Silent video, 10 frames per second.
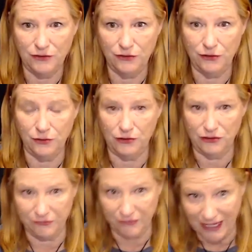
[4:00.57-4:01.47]
to
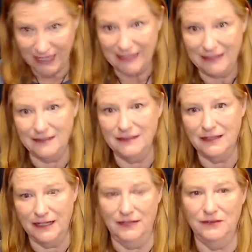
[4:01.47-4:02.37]
divide
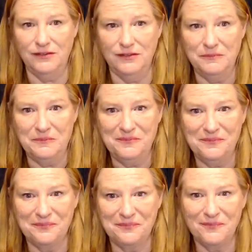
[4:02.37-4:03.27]
us.
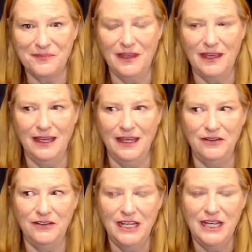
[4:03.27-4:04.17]

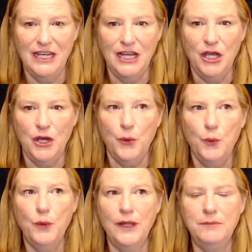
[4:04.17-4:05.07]
And
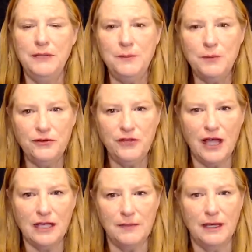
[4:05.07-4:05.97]
when people
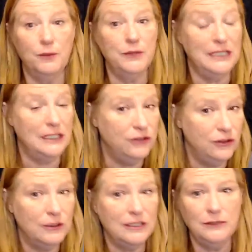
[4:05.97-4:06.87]
talk about we need
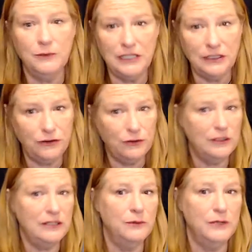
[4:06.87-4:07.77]
unity, we need
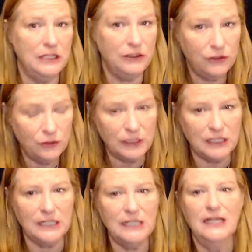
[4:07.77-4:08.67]
unity, we need
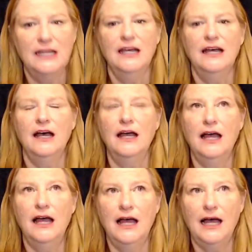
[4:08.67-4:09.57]
unity,
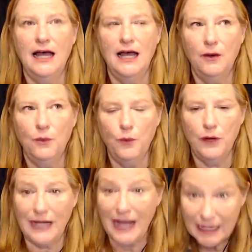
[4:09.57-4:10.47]

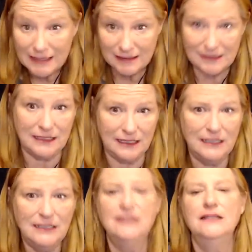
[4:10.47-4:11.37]
what I
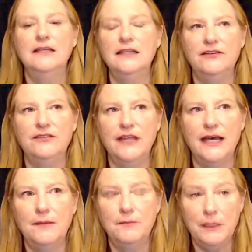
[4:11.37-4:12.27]
see is
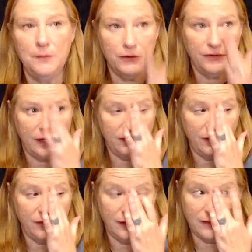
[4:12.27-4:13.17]
that people tend to
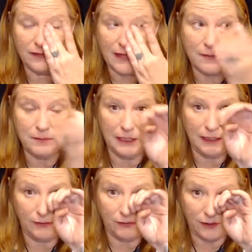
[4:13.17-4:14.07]
think that that
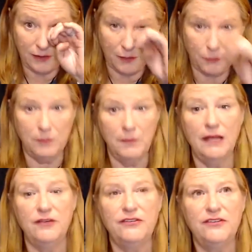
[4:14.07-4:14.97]
means that we
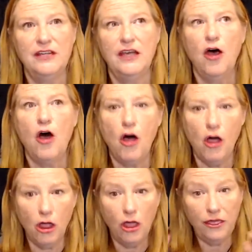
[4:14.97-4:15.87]
must
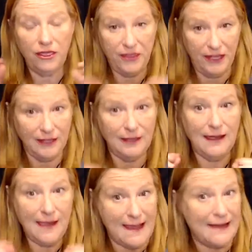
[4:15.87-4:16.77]
all think,
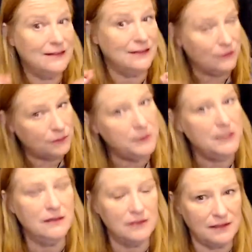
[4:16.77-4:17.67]
act, and
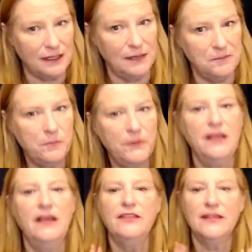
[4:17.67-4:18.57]
speak the same.
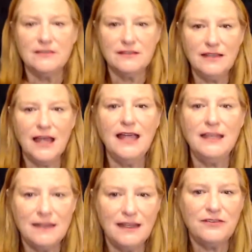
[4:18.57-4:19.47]
That's
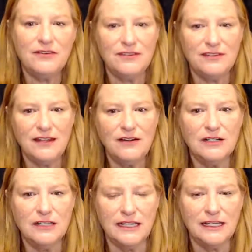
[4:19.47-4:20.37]
not
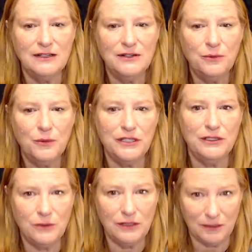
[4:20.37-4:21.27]
necessarily what
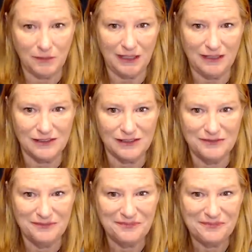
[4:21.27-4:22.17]
unity means.
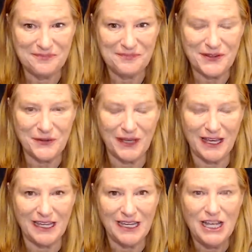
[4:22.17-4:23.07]

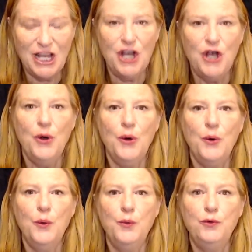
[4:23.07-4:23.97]
Okay?
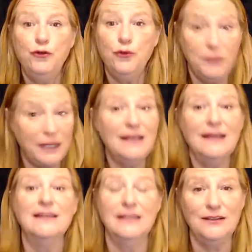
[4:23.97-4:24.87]
To me,
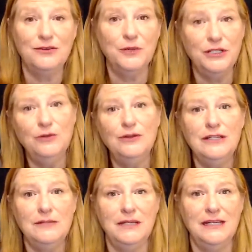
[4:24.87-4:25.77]
at least, what
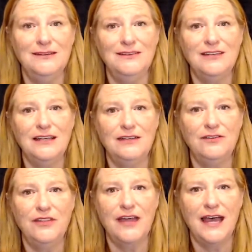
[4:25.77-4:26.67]
unity means
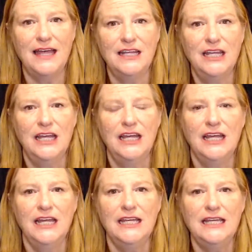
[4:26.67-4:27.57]
is that
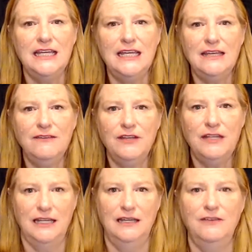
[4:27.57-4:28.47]

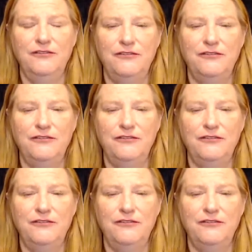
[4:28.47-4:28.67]
even if